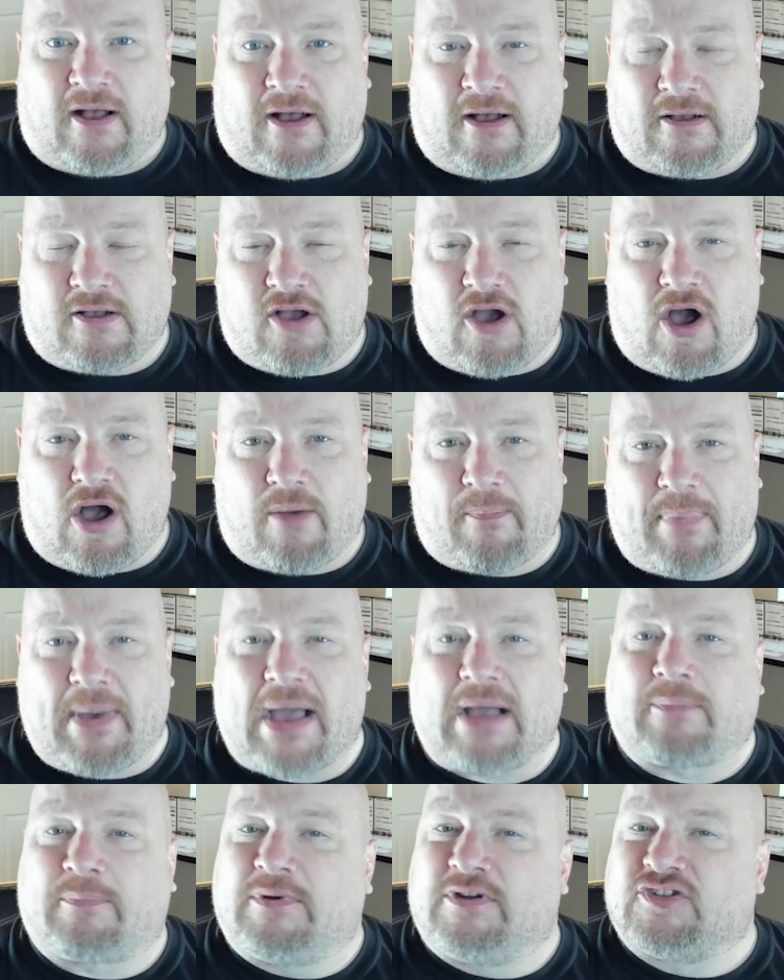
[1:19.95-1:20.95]

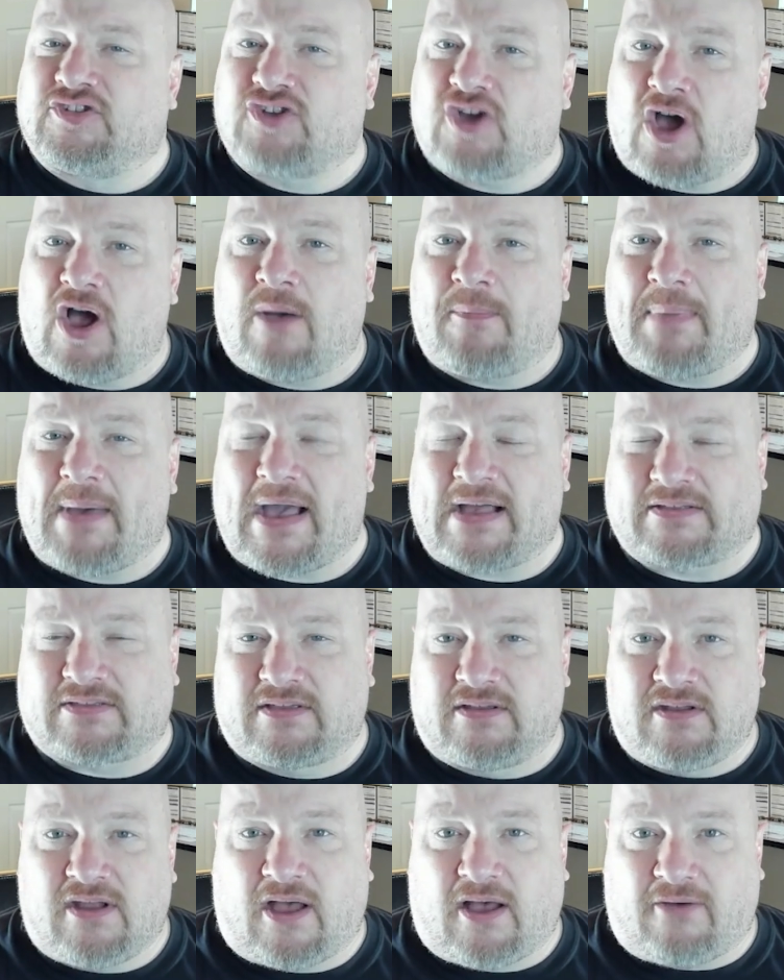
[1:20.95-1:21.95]
compact, but it's compact
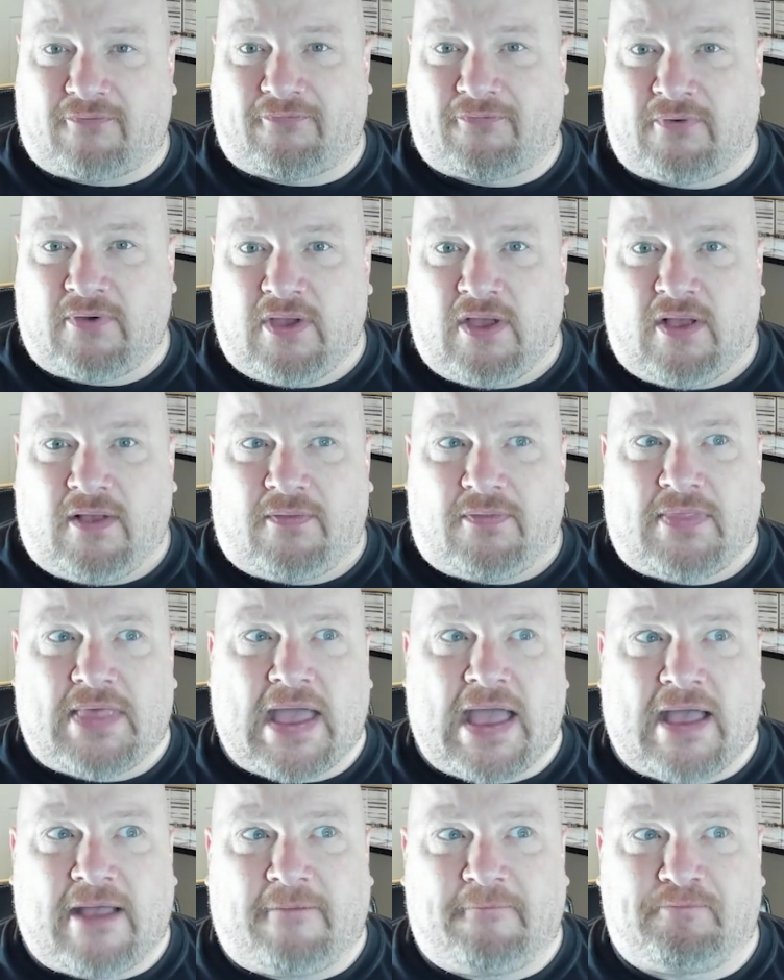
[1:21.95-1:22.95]
enough
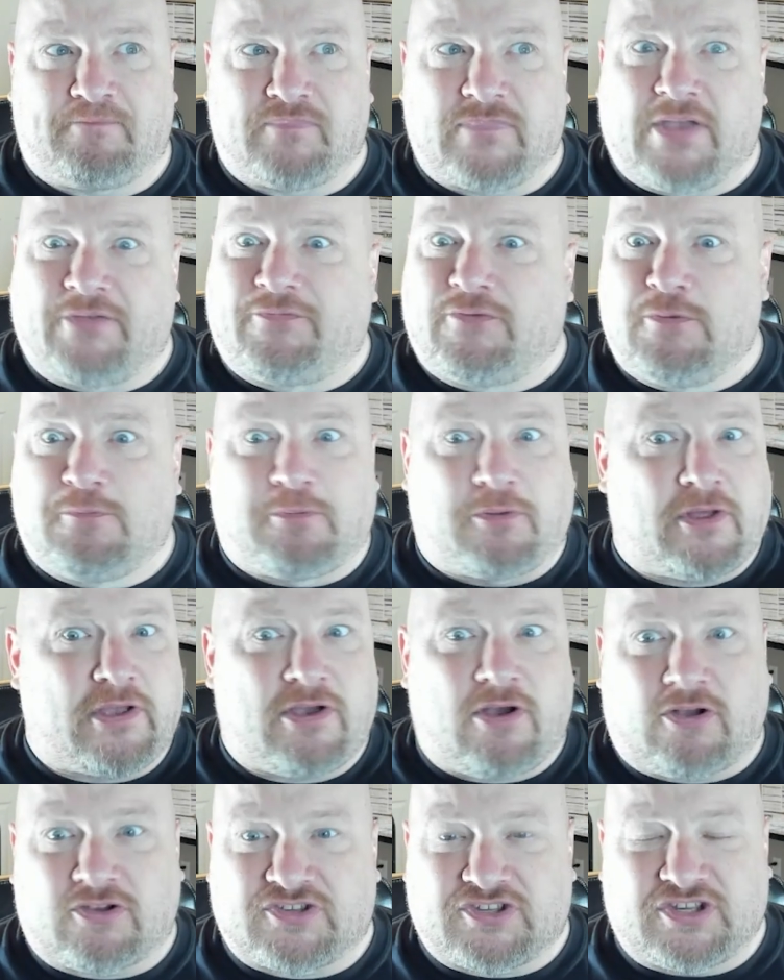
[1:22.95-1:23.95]
that if you play
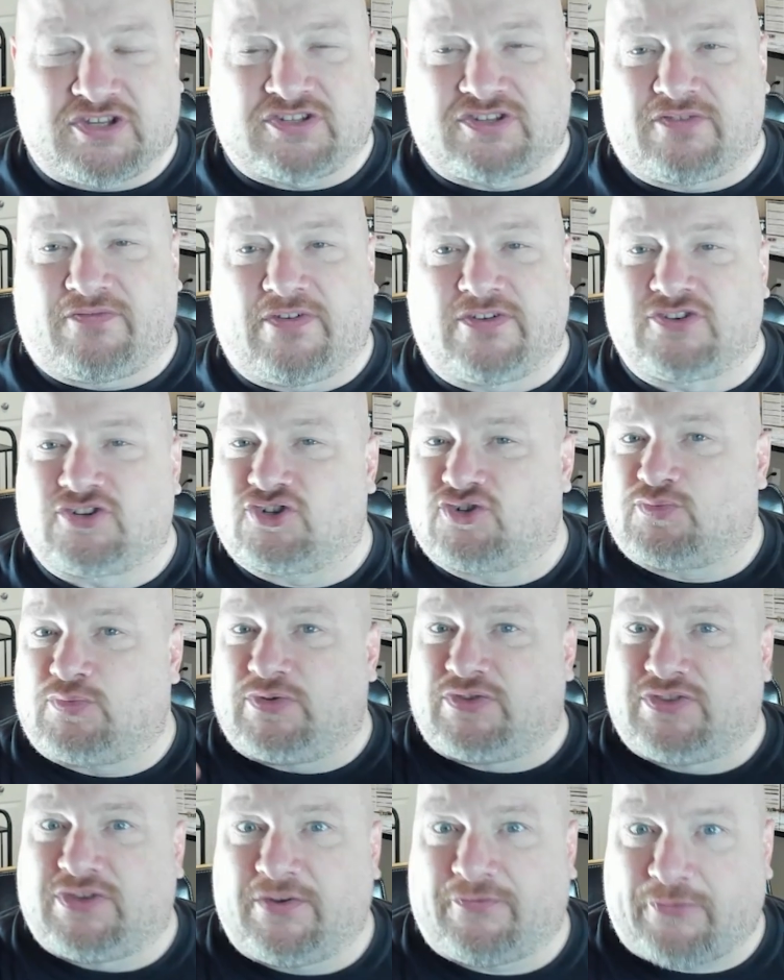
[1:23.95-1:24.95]
all six adventures
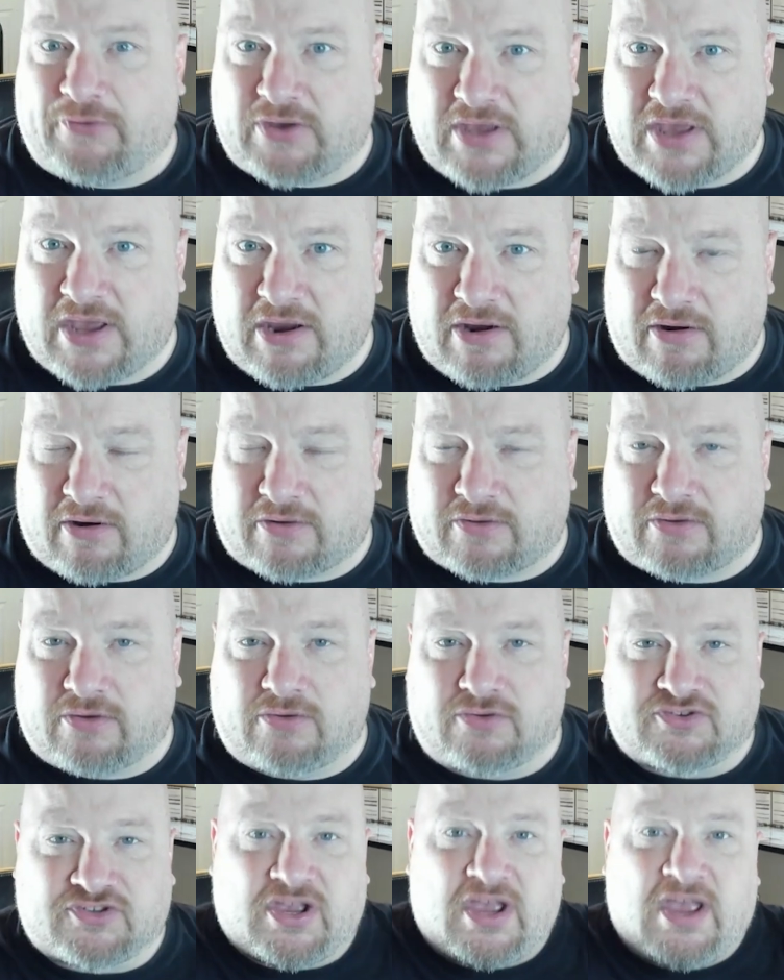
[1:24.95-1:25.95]
with different
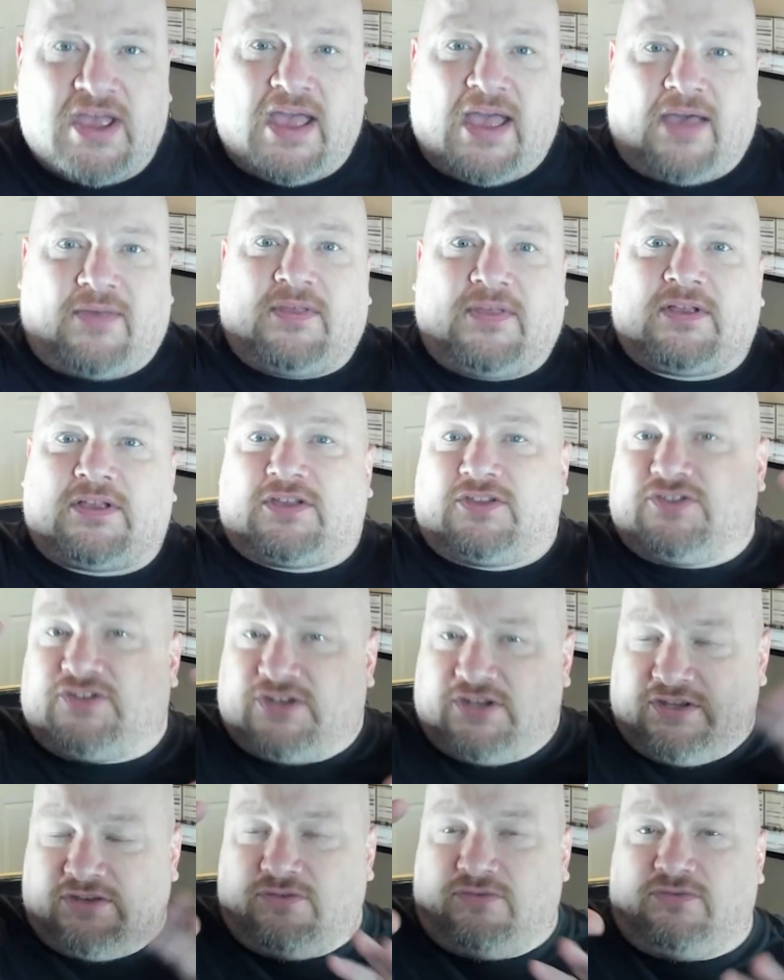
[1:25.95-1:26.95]
characters and then
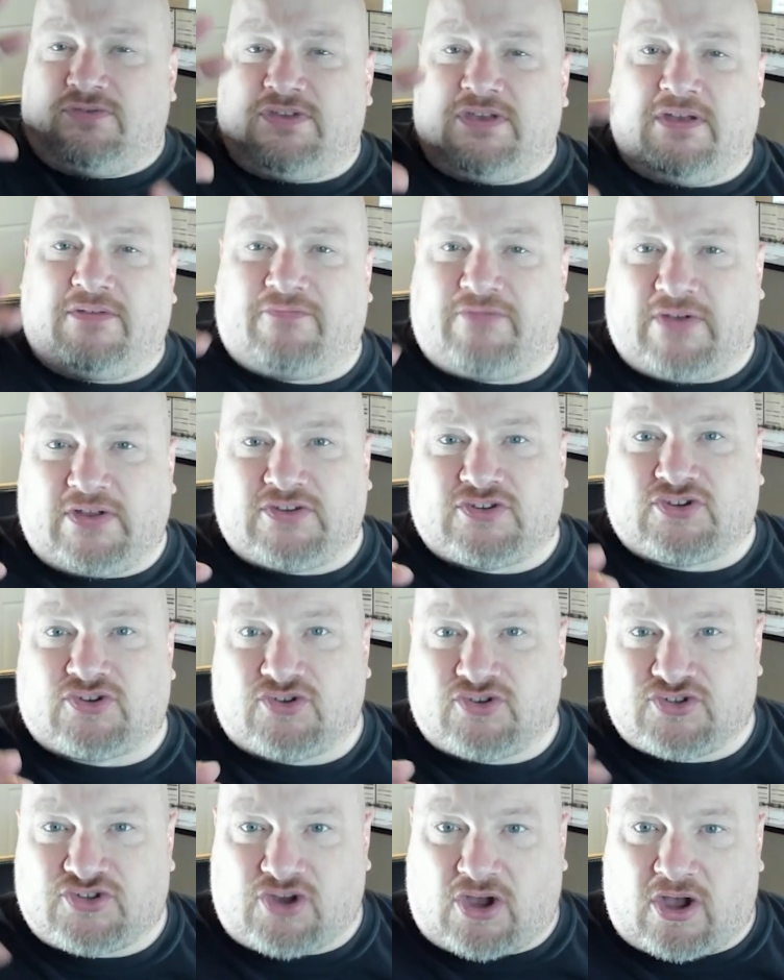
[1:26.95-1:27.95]
continue the
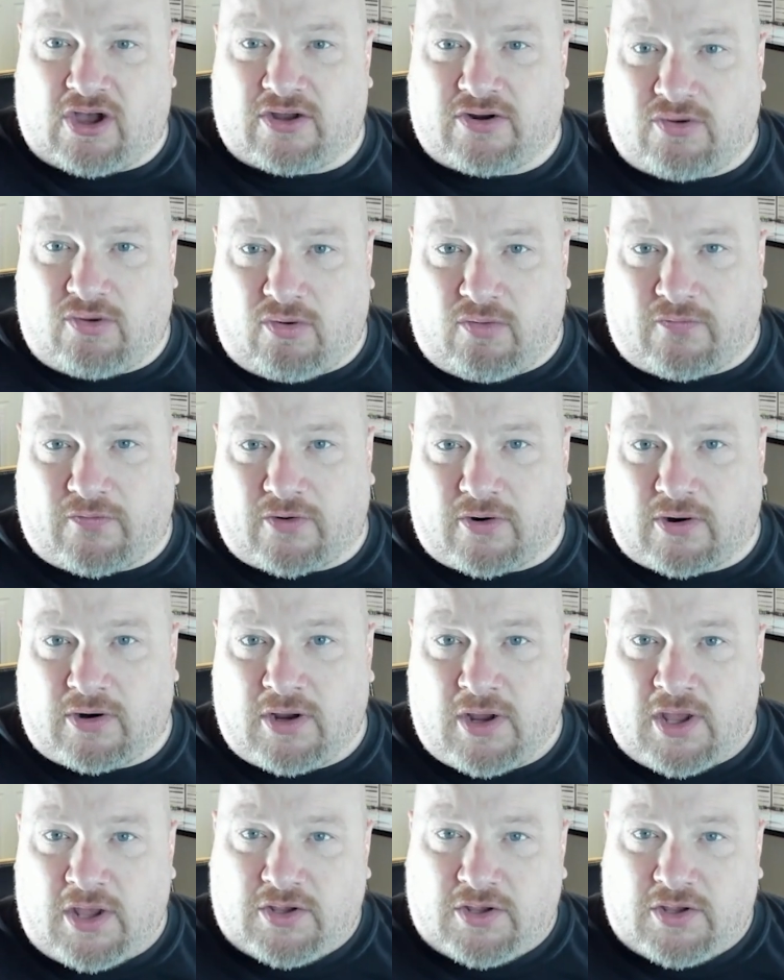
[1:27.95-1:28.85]
adventures on over,